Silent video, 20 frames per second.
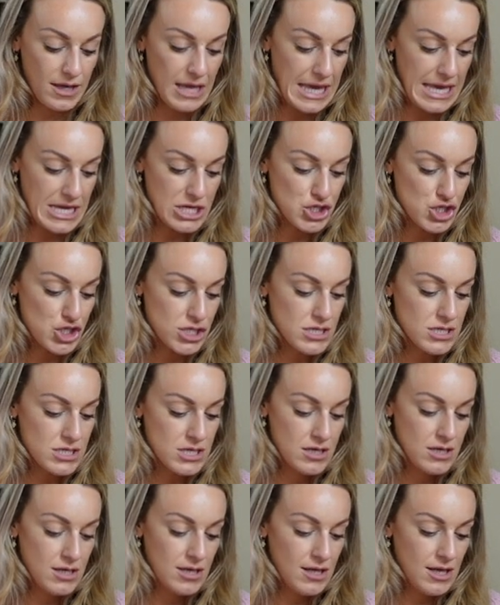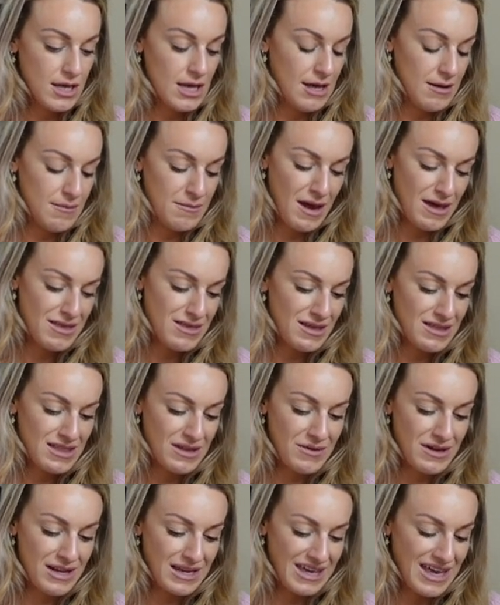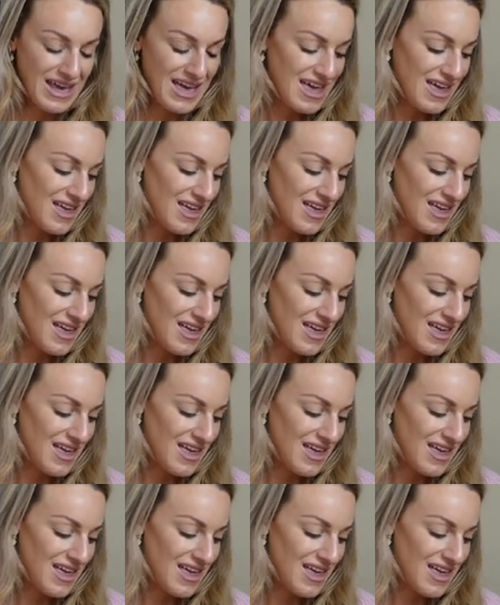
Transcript: occasion um, but I think they were like